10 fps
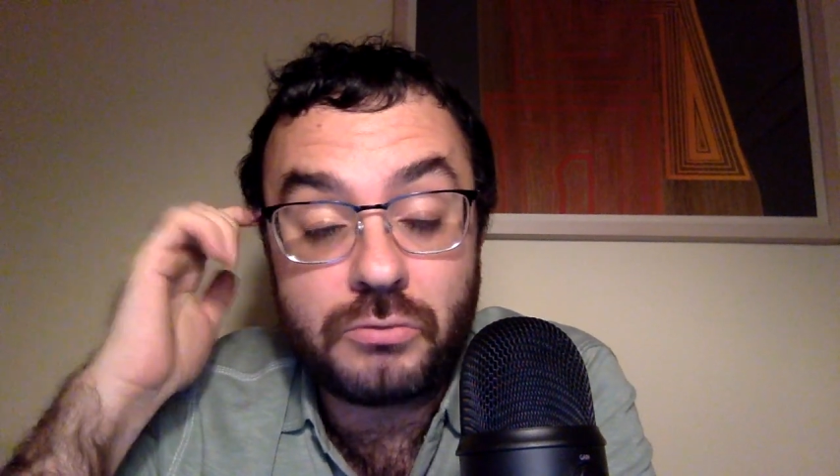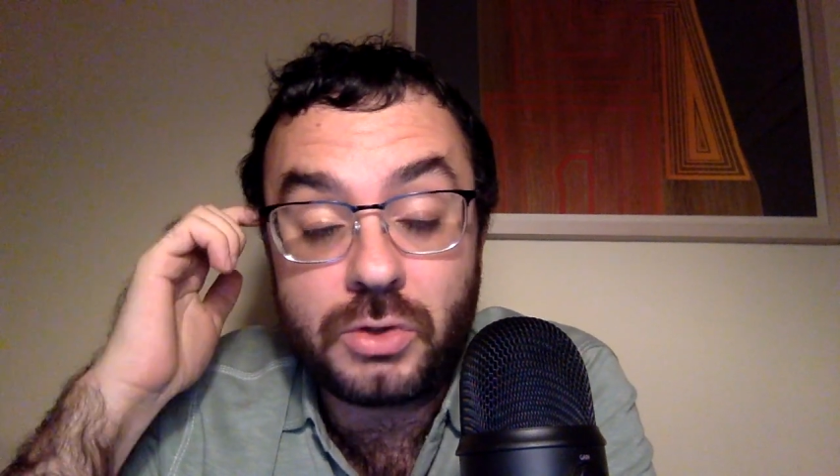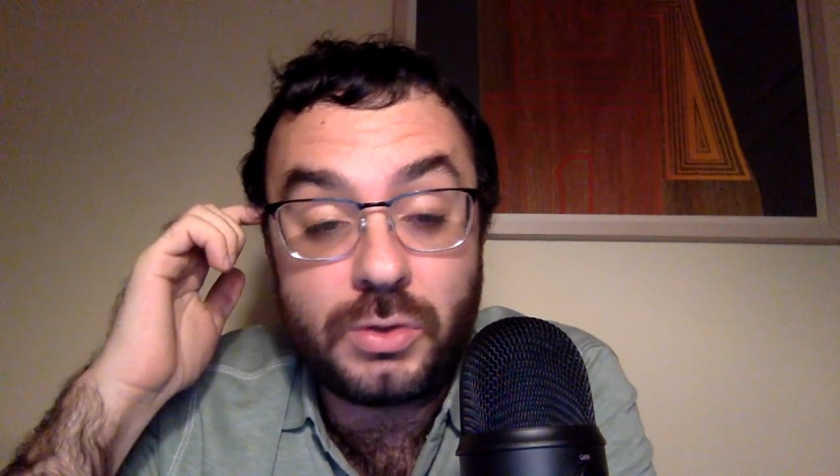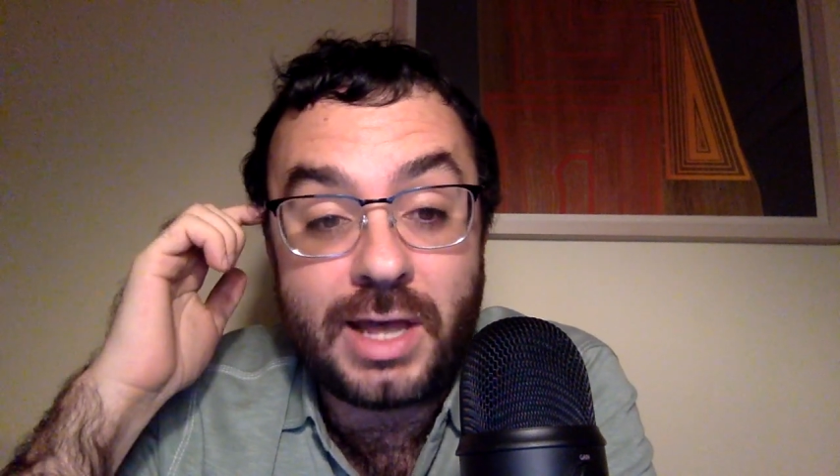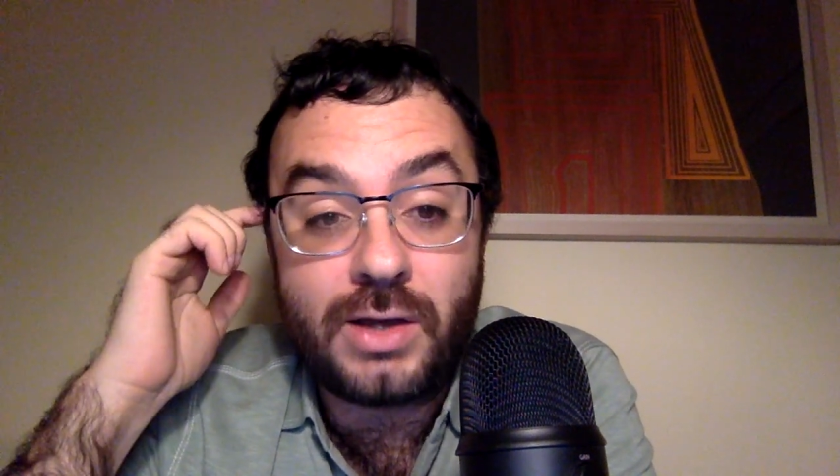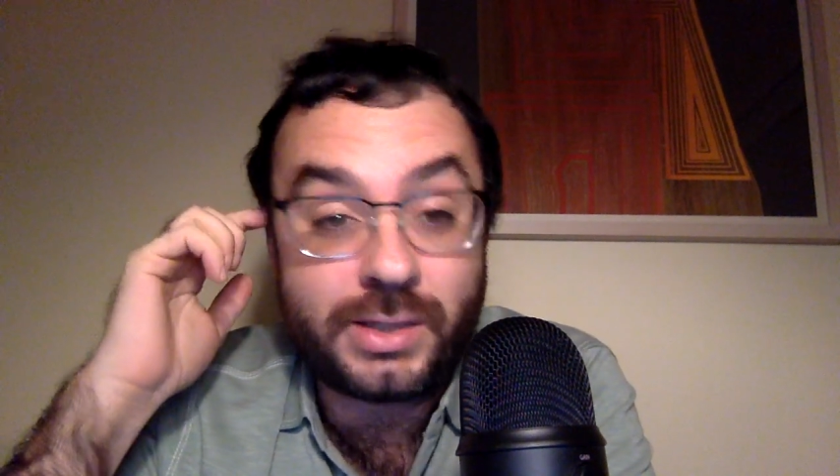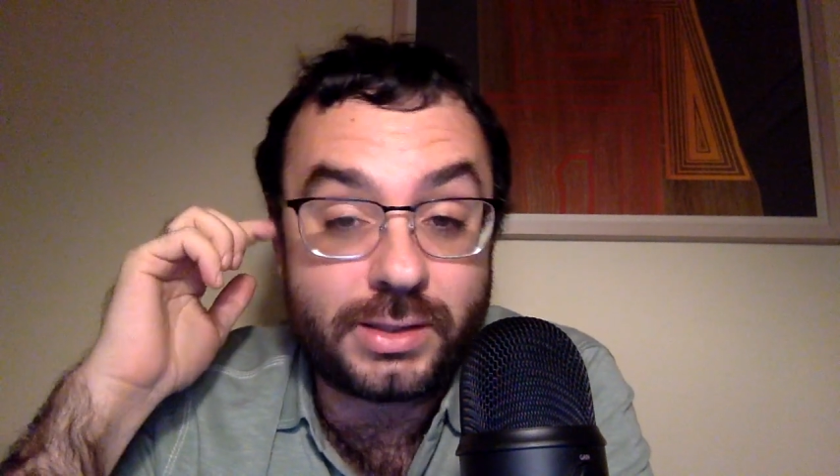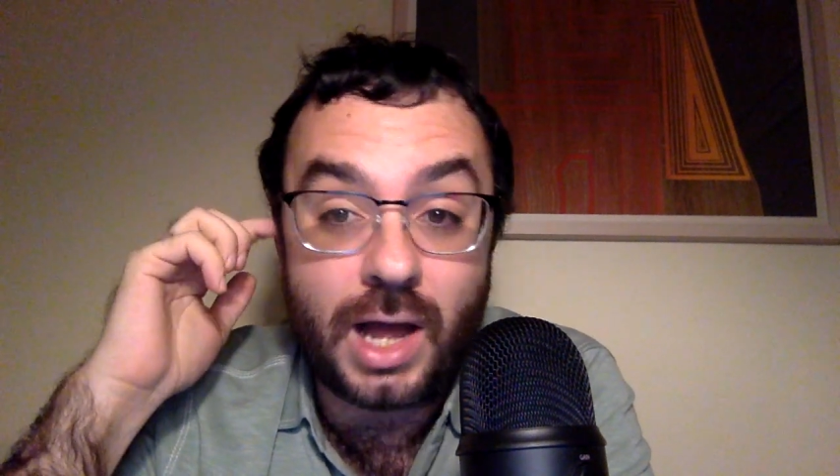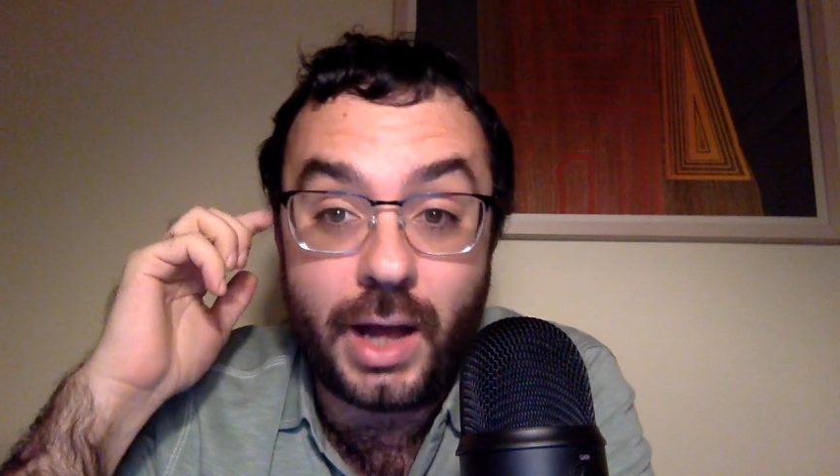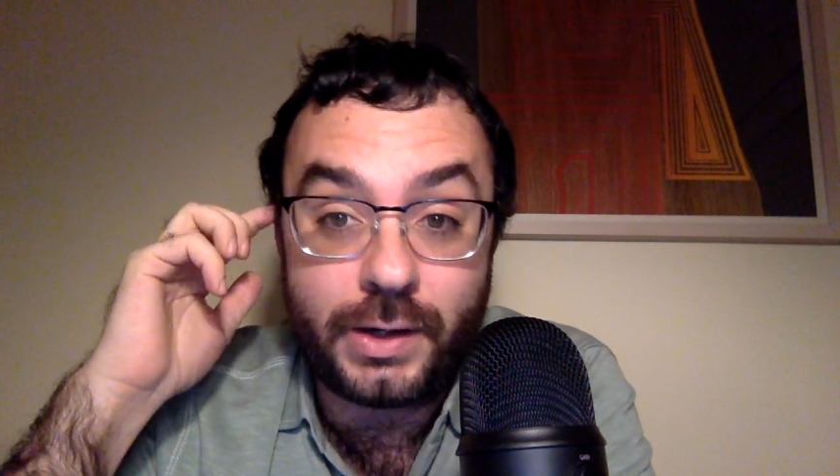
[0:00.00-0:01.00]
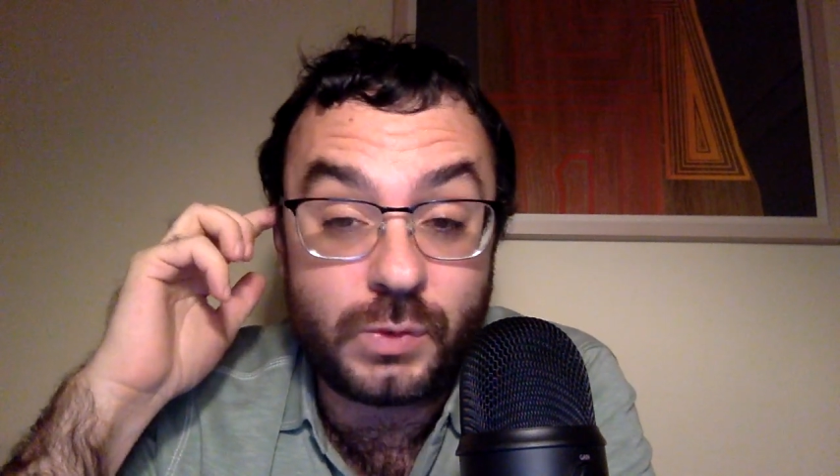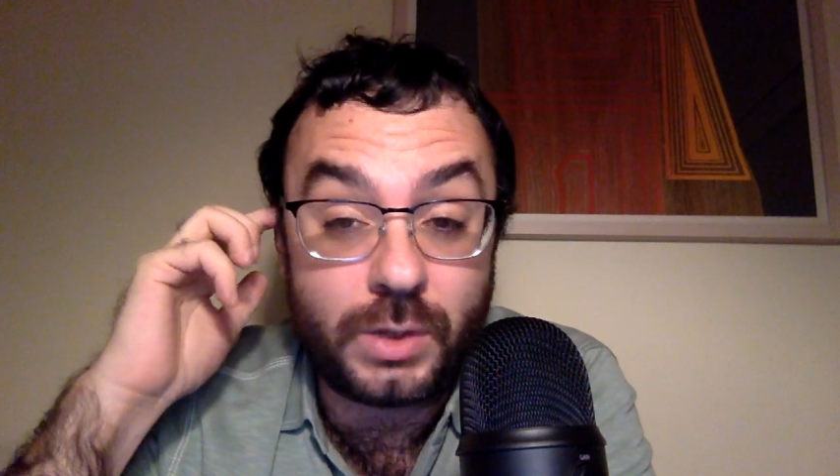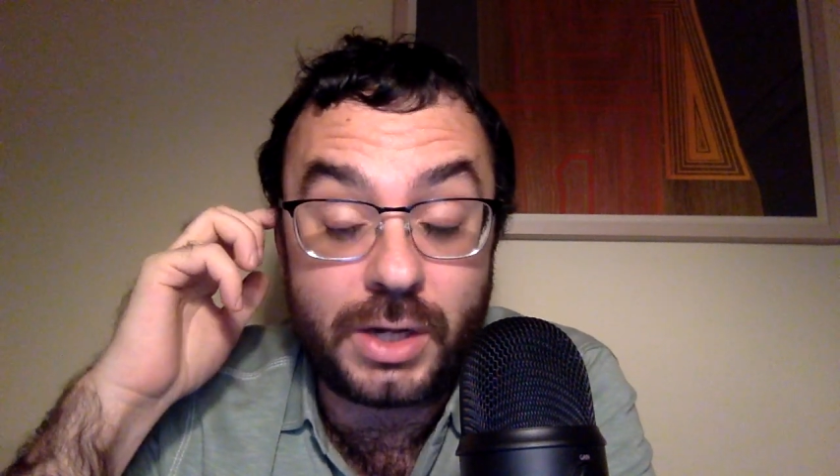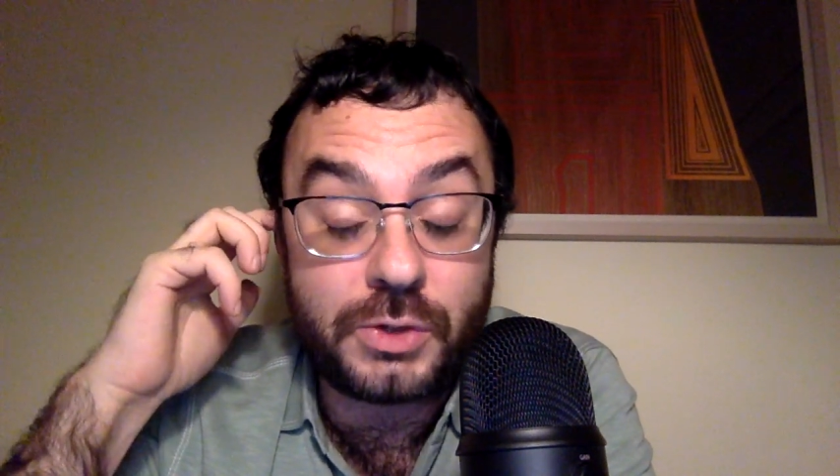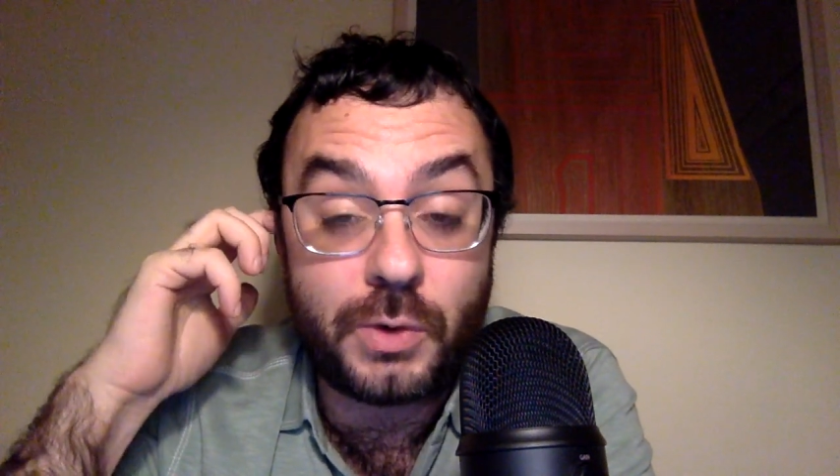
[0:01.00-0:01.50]
2009 is when
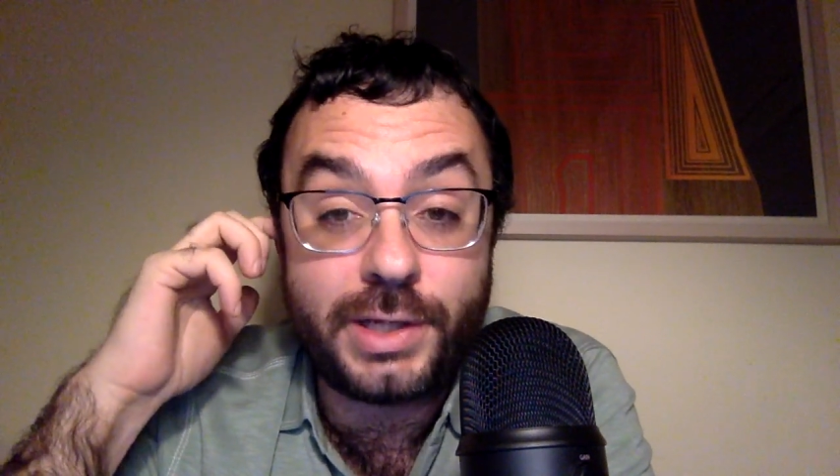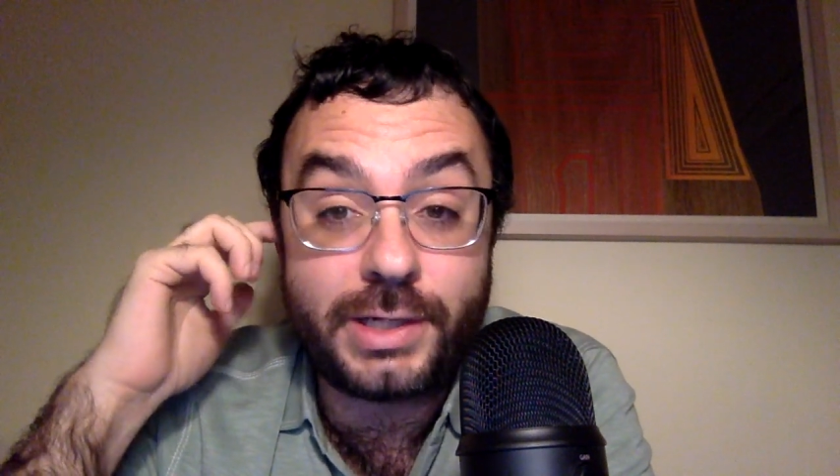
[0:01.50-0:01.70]
I joined,